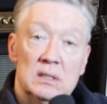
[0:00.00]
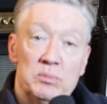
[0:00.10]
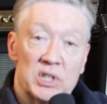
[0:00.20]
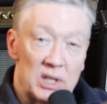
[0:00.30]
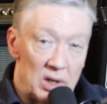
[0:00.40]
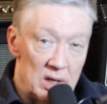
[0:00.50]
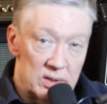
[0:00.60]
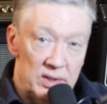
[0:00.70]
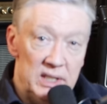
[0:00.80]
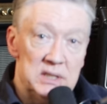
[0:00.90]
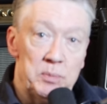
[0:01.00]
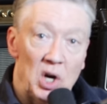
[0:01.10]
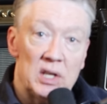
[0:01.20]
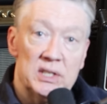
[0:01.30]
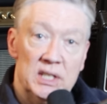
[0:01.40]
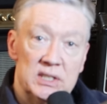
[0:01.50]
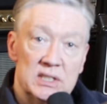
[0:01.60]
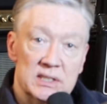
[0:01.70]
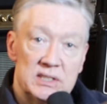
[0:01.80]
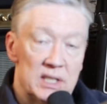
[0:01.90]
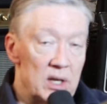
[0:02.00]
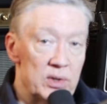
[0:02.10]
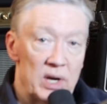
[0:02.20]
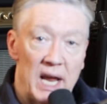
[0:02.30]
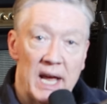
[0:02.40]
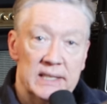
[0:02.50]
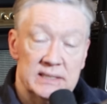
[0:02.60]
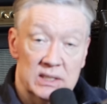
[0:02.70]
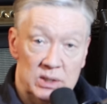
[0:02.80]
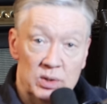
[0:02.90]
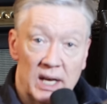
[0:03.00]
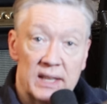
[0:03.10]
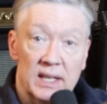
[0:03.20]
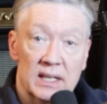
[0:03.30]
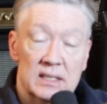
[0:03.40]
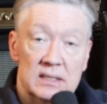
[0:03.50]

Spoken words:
But the longer these politicians sit on their hands and do nothing,